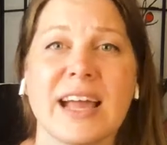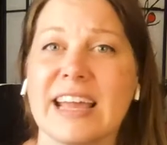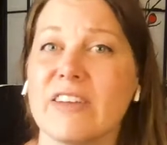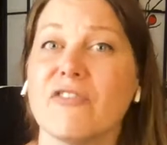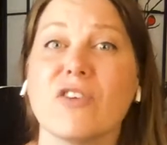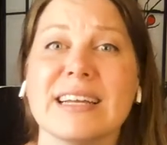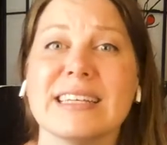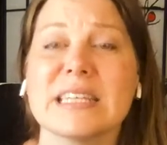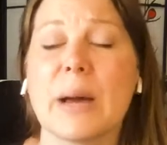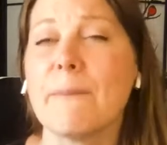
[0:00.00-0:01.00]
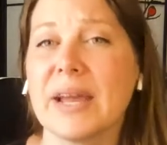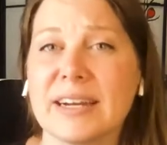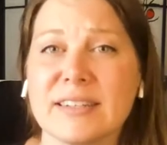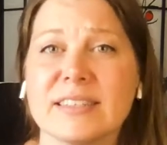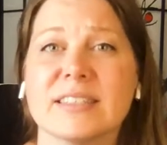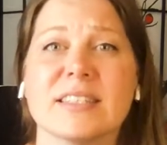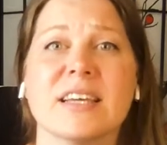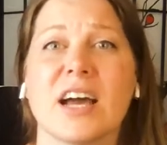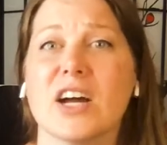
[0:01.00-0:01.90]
a friend, a parent,